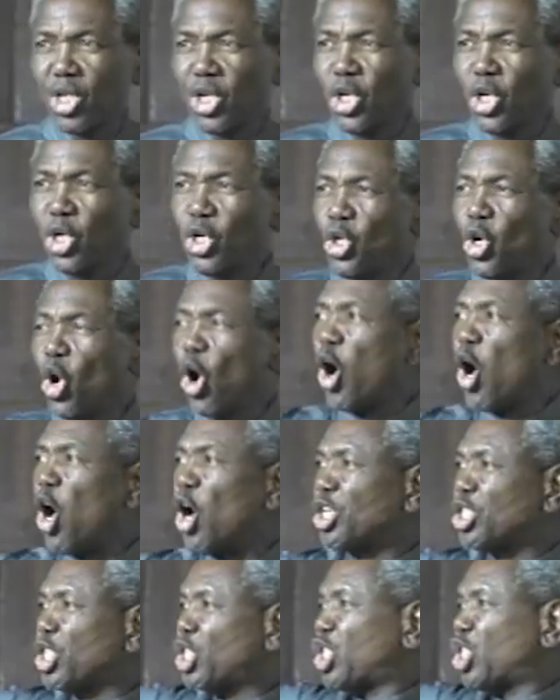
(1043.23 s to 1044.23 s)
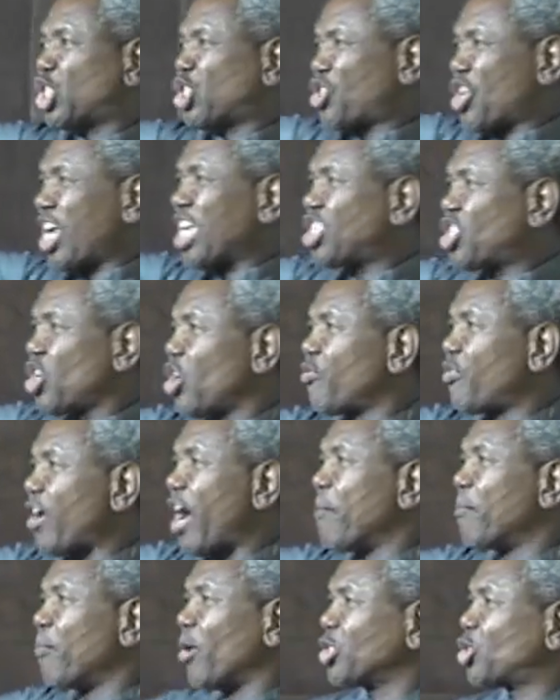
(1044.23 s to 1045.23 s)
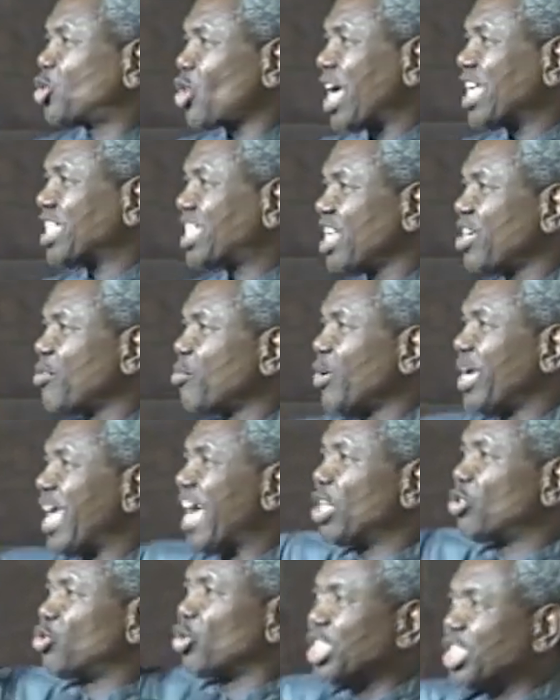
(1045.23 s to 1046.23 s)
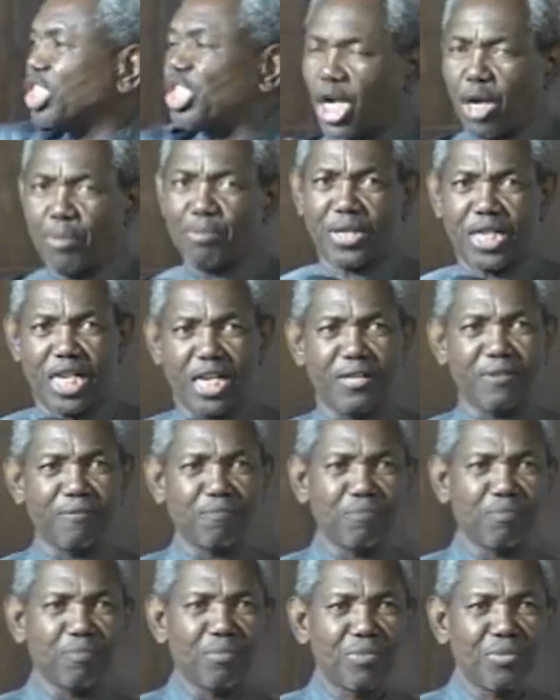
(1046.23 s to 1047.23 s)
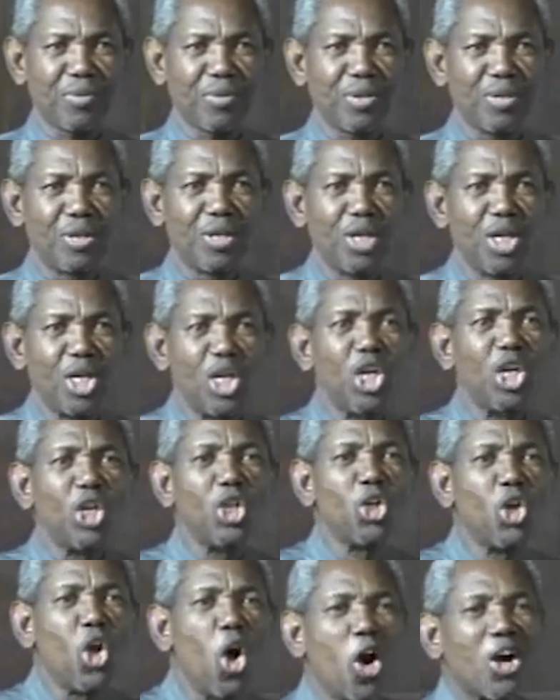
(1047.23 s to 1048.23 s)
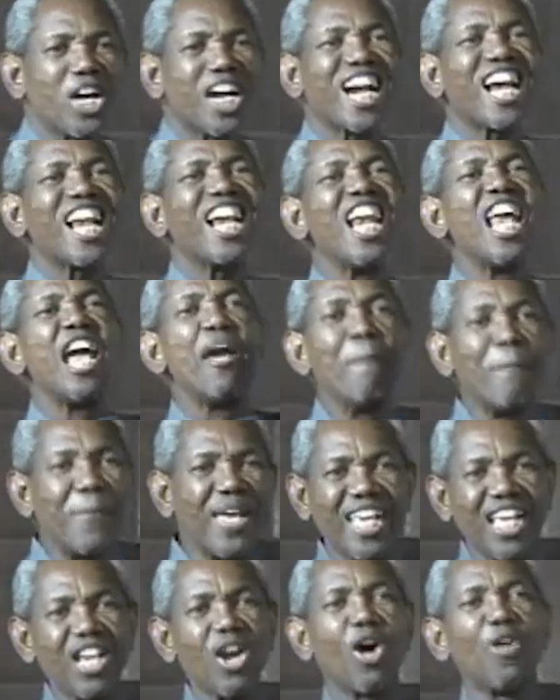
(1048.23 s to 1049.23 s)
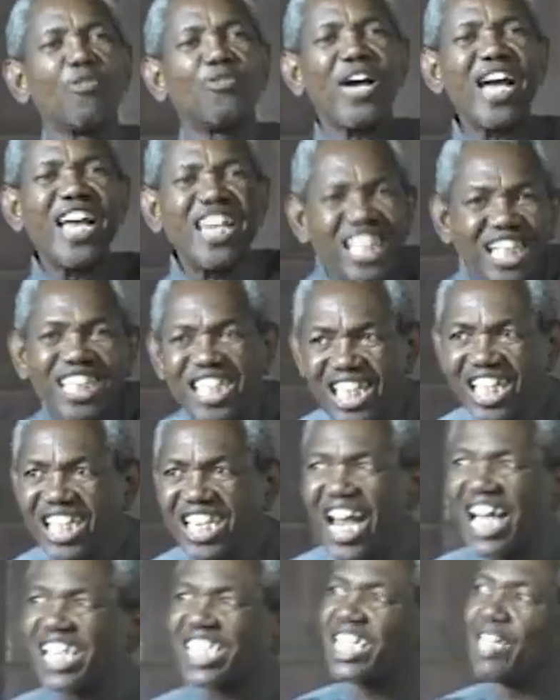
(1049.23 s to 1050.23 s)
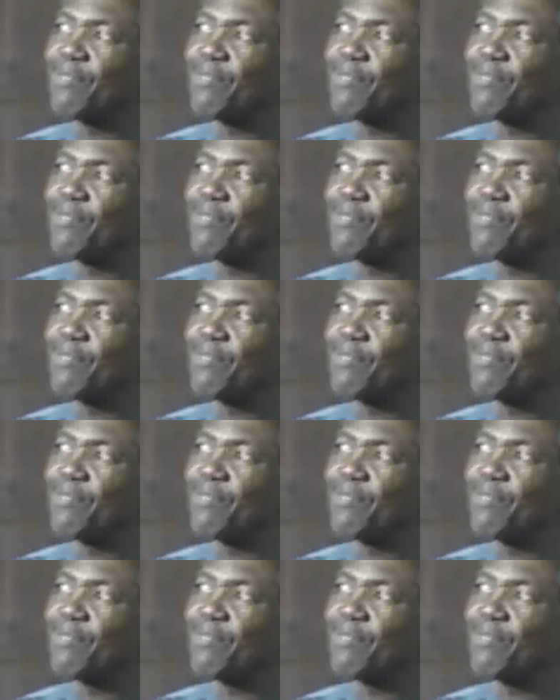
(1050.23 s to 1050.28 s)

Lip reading: No stretching of our muscles as if we are doing something. No claiming of anything as if